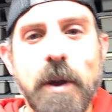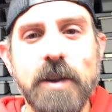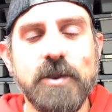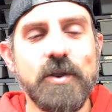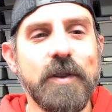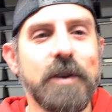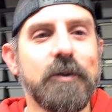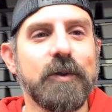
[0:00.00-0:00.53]
make
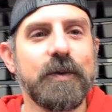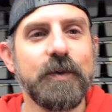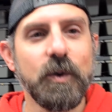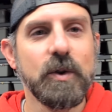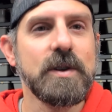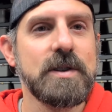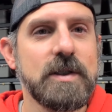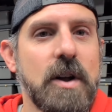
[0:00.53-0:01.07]
sure that it was
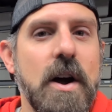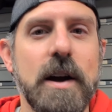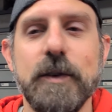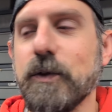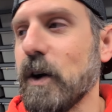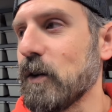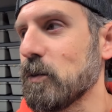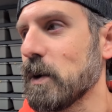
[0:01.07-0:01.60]
fully stocked
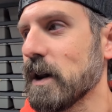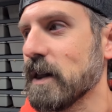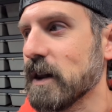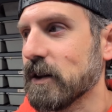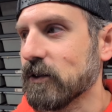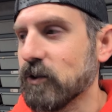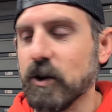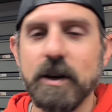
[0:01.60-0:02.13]
for everybody
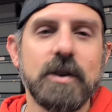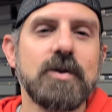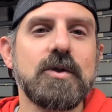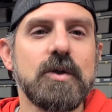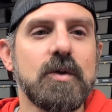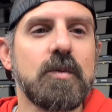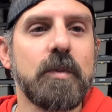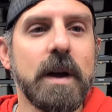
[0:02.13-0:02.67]
that is looking
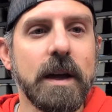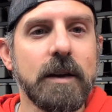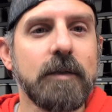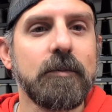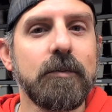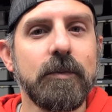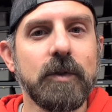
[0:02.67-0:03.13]
to make